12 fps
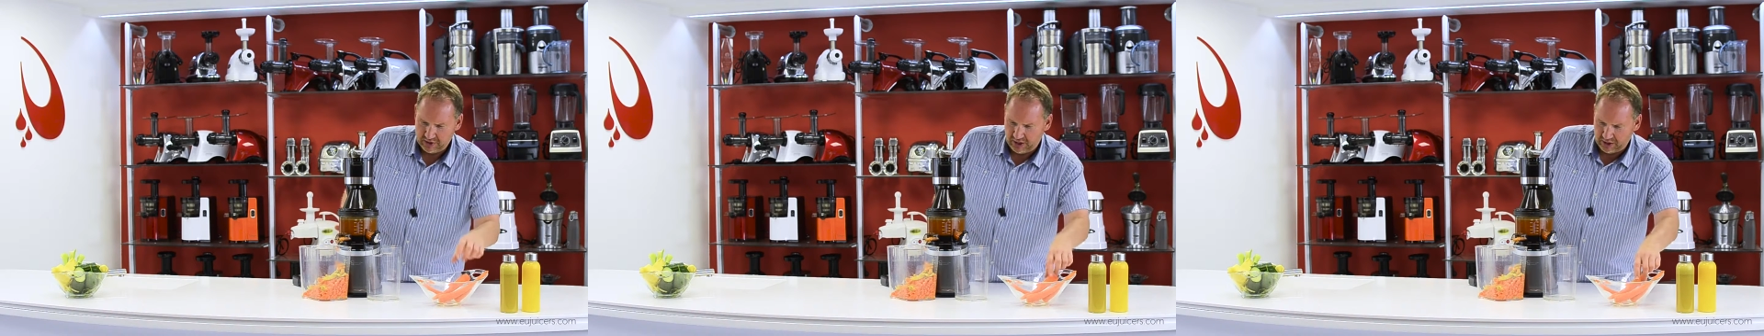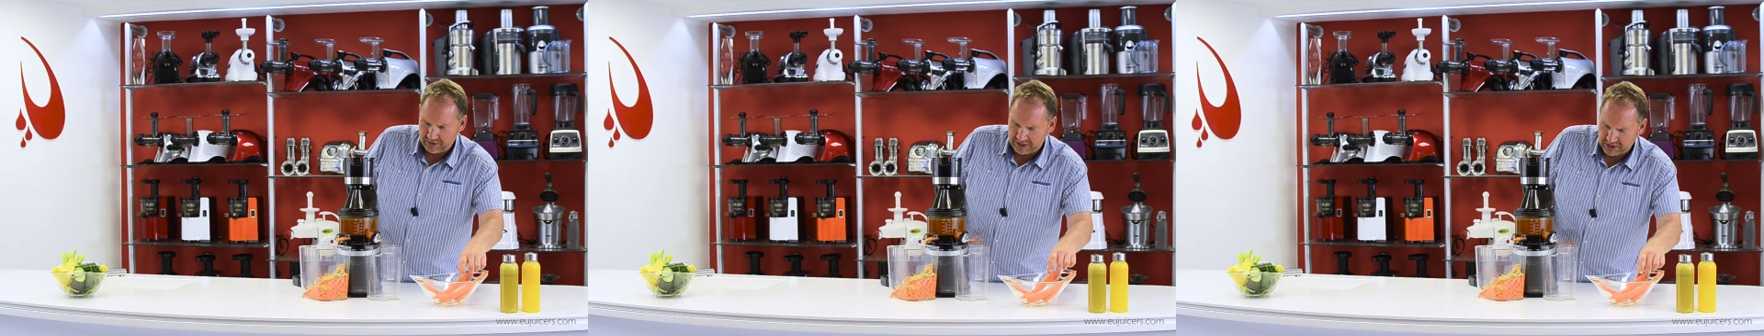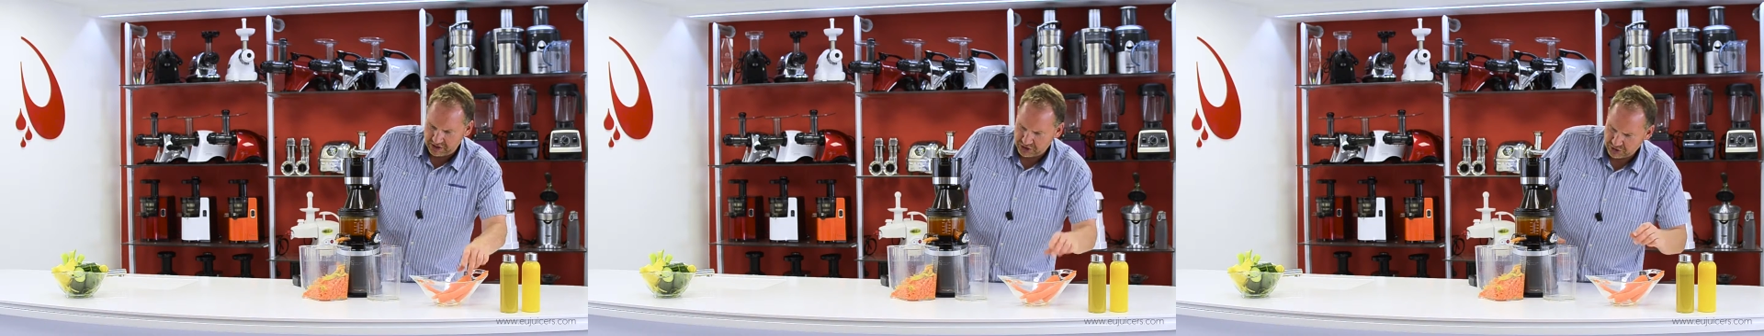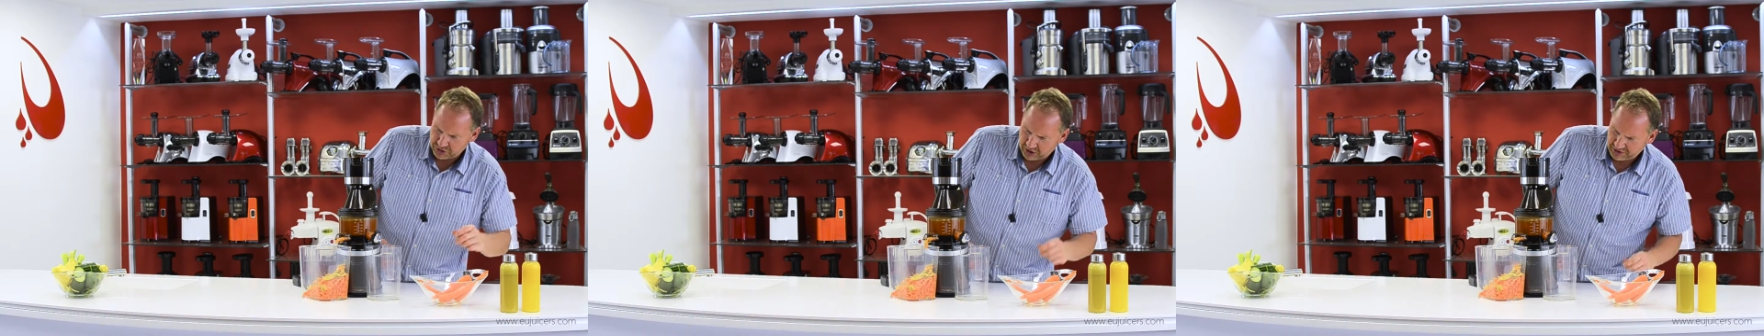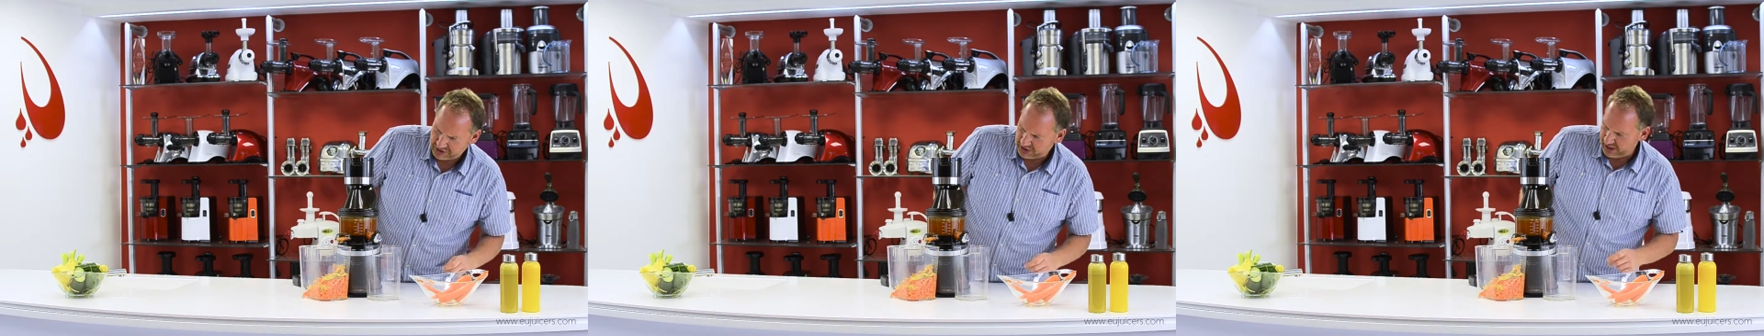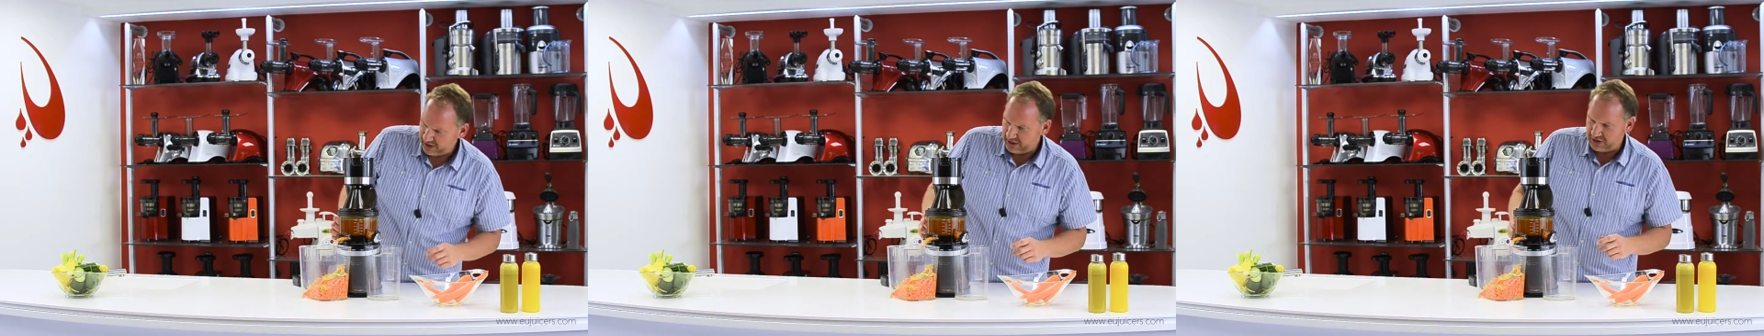I don't need to juice all these
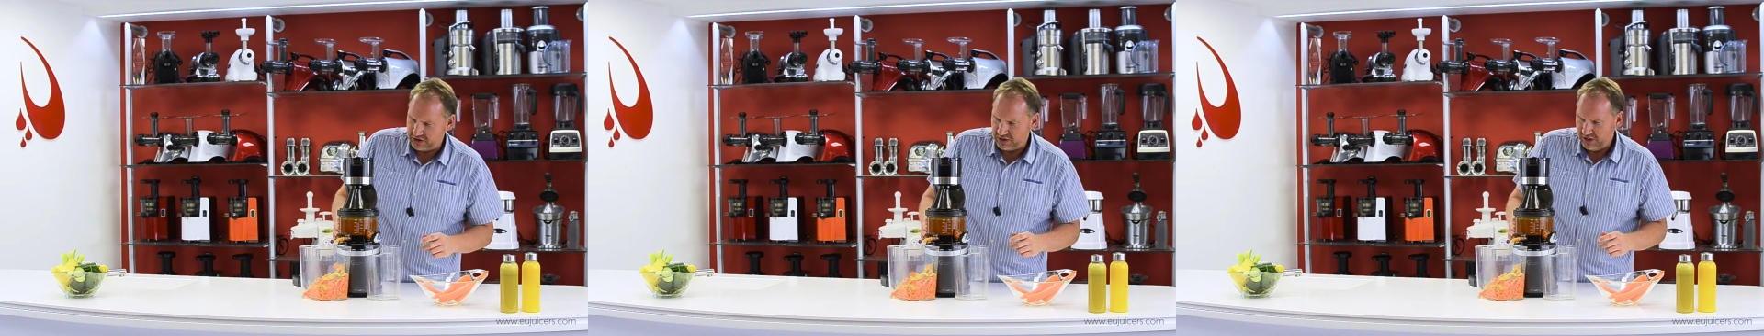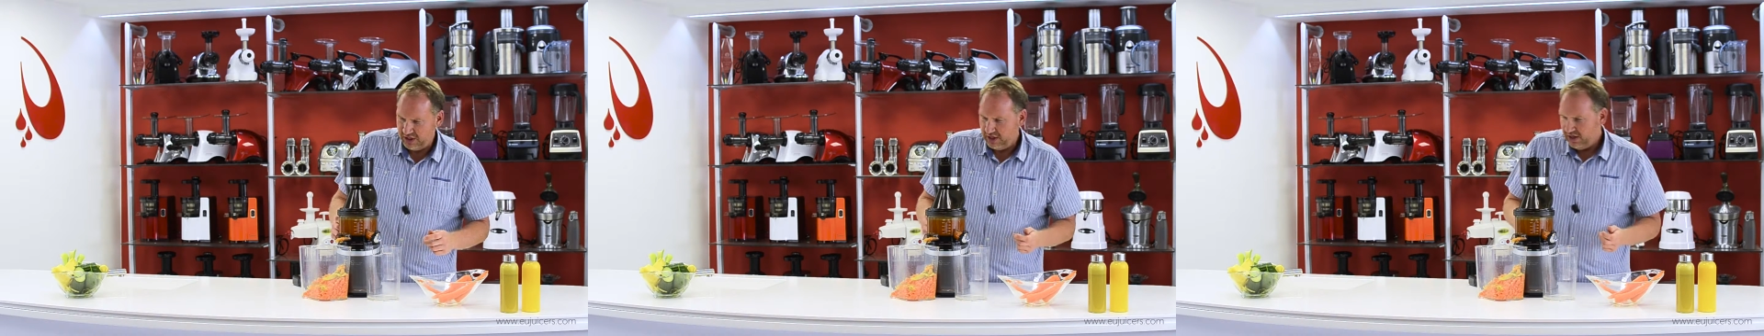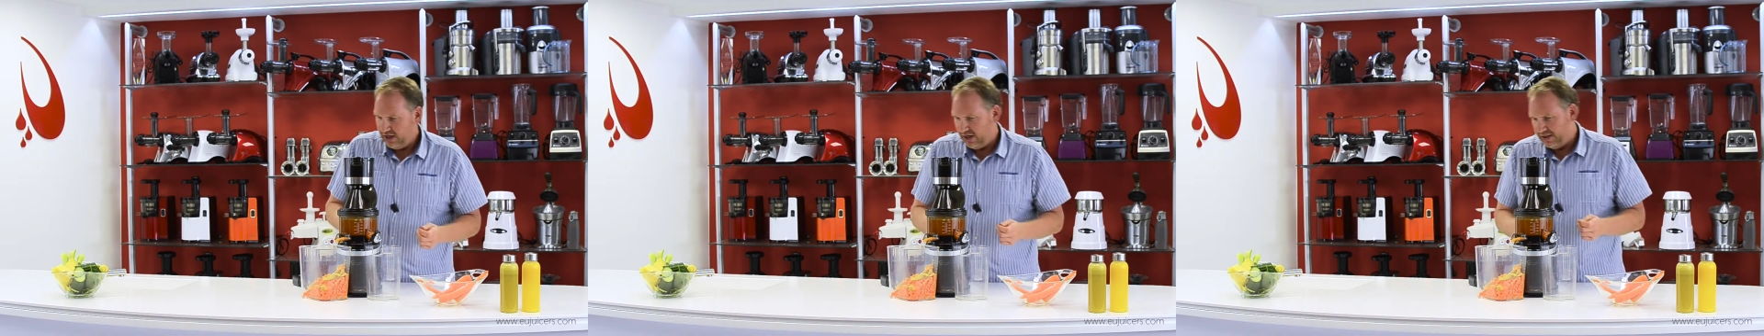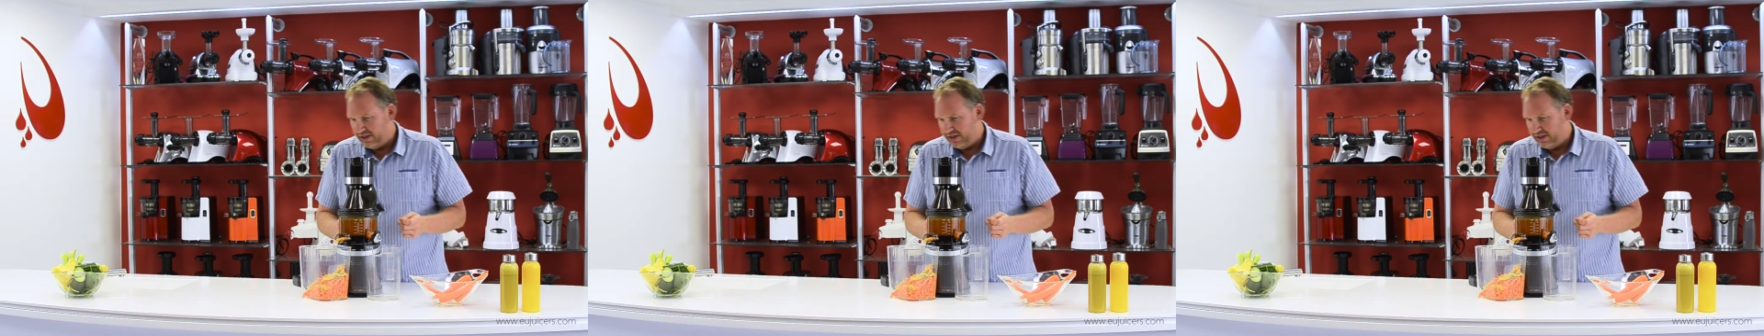carrots, and I